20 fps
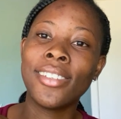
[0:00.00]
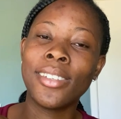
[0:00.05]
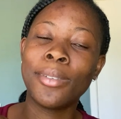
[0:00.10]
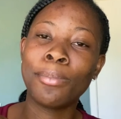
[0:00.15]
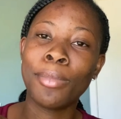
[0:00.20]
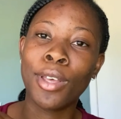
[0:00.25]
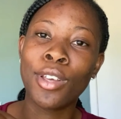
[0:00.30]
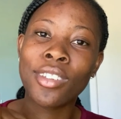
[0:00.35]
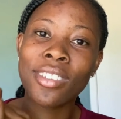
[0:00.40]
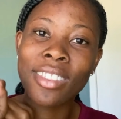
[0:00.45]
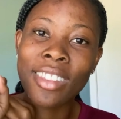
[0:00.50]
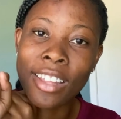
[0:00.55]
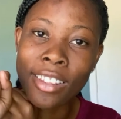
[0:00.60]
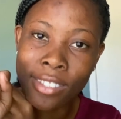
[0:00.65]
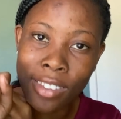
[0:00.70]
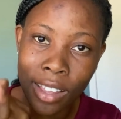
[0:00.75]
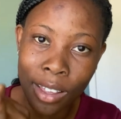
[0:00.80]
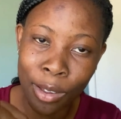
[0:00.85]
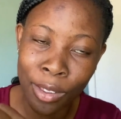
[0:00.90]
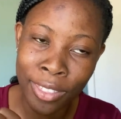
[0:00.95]
because
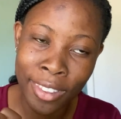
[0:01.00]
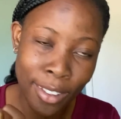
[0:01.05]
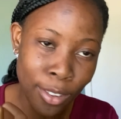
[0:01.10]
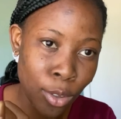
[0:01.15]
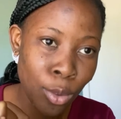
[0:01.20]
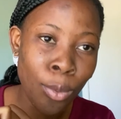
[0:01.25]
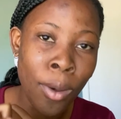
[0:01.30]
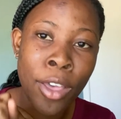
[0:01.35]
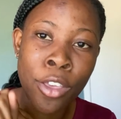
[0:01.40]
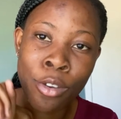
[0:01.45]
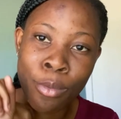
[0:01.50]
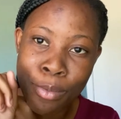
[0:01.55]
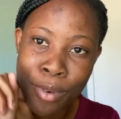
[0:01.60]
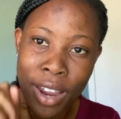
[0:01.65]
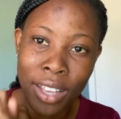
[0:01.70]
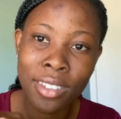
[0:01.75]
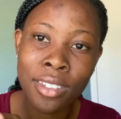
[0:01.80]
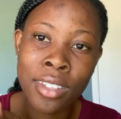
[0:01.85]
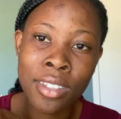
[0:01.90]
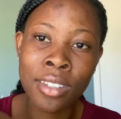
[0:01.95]
that's why you're
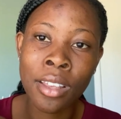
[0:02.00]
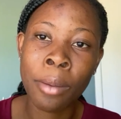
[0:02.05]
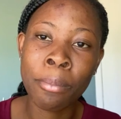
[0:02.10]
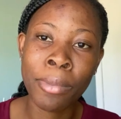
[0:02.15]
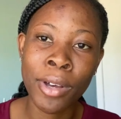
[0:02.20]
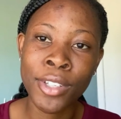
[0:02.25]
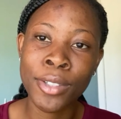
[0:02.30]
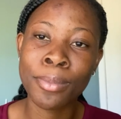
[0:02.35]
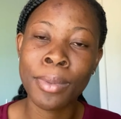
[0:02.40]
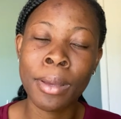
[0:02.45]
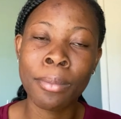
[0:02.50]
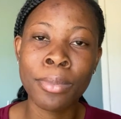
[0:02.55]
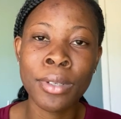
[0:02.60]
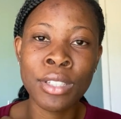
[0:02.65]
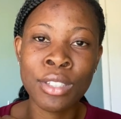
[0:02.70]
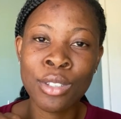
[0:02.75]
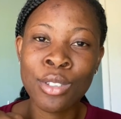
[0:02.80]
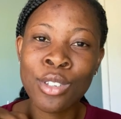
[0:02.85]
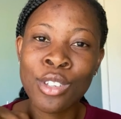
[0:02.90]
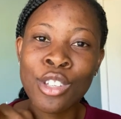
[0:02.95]
practicing past
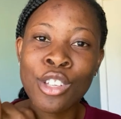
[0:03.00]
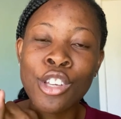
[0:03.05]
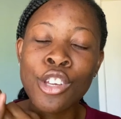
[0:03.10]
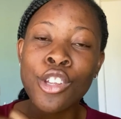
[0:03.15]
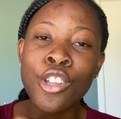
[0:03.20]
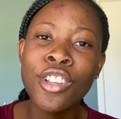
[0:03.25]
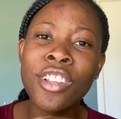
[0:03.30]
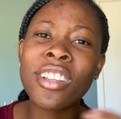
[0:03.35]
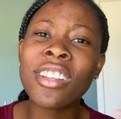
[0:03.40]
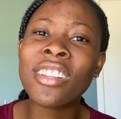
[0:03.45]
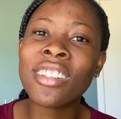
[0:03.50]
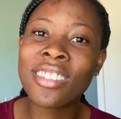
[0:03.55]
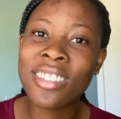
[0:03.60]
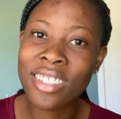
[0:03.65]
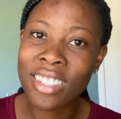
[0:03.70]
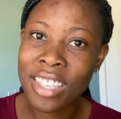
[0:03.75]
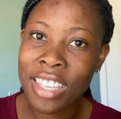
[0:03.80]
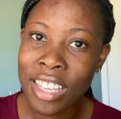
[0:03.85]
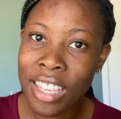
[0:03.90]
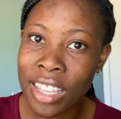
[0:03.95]
papers, to
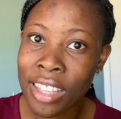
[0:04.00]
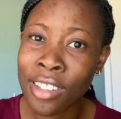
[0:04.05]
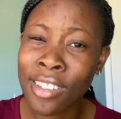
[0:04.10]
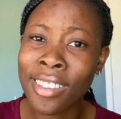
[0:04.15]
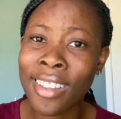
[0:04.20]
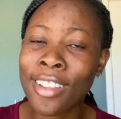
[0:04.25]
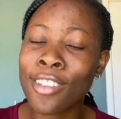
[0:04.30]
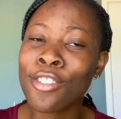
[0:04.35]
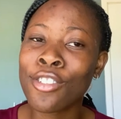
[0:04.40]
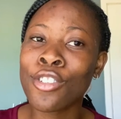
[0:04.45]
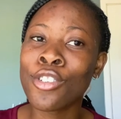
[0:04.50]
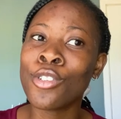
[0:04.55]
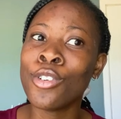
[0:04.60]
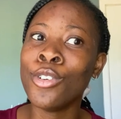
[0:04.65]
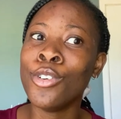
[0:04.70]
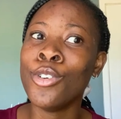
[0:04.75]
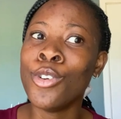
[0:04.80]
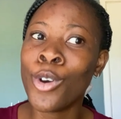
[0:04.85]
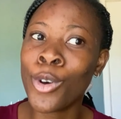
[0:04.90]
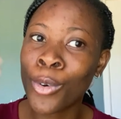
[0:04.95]
see that you
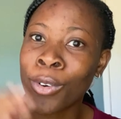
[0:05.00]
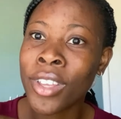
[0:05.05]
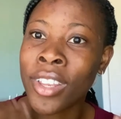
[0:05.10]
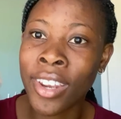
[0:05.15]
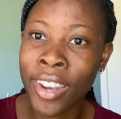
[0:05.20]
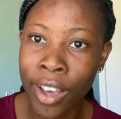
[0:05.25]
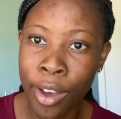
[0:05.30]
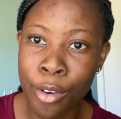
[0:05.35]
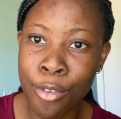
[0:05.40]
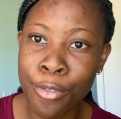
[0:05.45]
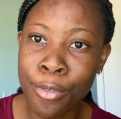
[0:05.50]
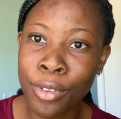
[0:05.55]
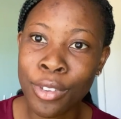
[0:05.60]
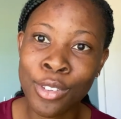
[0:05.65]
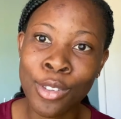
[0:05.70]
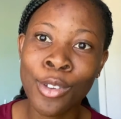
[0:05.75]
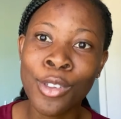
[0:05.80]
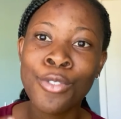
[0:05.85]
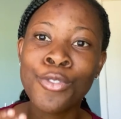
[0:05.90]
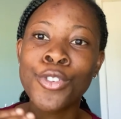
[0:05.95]
know enough.
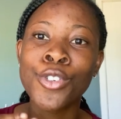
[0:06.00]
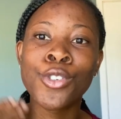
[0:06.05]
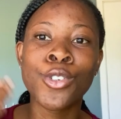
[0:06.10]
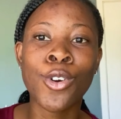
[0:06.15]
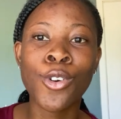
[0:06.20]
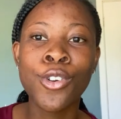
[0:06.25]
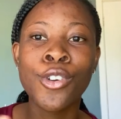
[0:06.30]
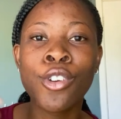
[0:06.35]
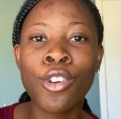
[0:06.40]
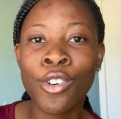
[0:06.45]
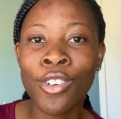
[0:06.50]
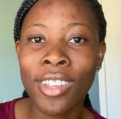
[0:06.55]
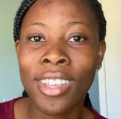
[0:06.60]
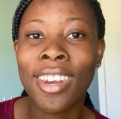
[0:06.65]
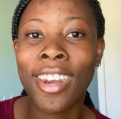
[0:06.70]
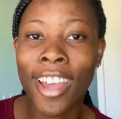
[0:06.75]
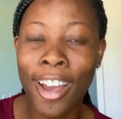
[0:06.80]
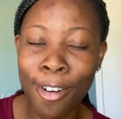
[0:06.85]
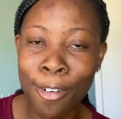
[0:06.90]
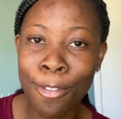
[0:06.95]
So if you don't know
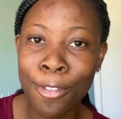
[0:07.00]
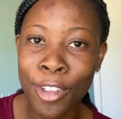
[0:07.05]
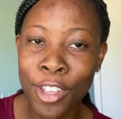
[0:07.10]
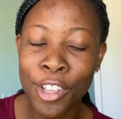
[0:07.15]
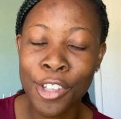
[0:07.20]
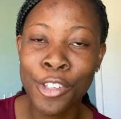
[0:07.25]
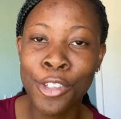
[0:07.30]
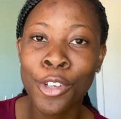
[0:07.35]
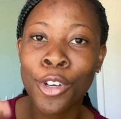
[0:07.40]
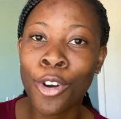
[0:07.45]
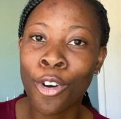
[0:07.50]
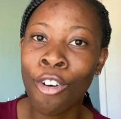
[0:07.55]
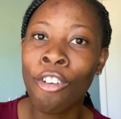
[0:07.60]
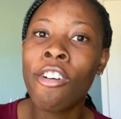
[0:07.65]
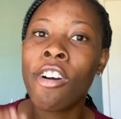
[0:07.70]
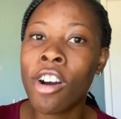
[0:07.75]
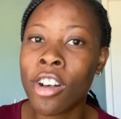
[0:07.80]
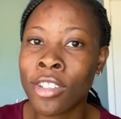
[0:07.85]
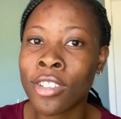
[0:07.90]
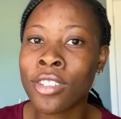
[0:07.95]
enough, you go
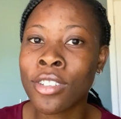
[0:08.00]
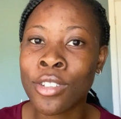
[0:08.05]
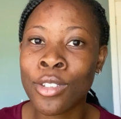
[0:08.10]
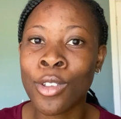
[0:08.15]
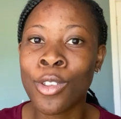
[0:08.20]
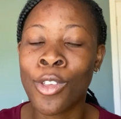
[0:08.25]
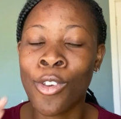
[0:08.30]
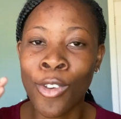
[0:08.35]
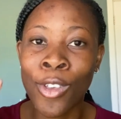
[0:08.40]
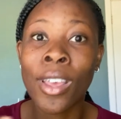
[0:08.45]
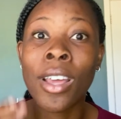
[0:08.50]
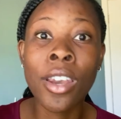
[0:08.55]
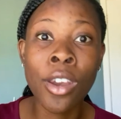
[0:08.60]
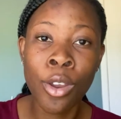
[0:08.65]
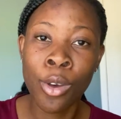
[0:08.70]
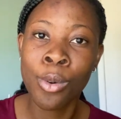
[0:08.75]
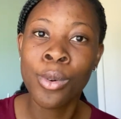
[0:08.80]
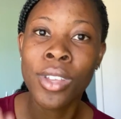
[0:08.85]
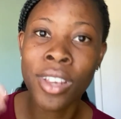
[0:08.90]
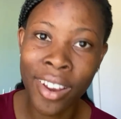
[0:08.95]
ask so you can
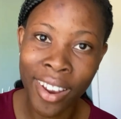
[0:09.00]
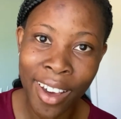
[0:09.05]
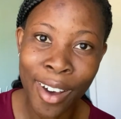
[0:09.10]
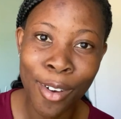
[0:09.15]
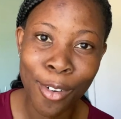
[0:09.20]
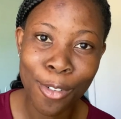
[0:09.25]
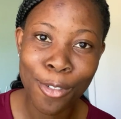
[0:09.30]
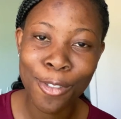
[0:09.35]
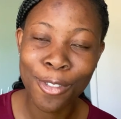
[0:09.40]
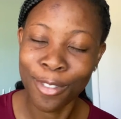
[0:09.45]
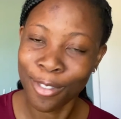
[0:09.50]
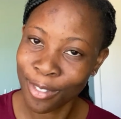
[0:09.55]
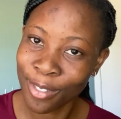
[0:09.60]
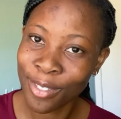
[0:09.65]
know enough.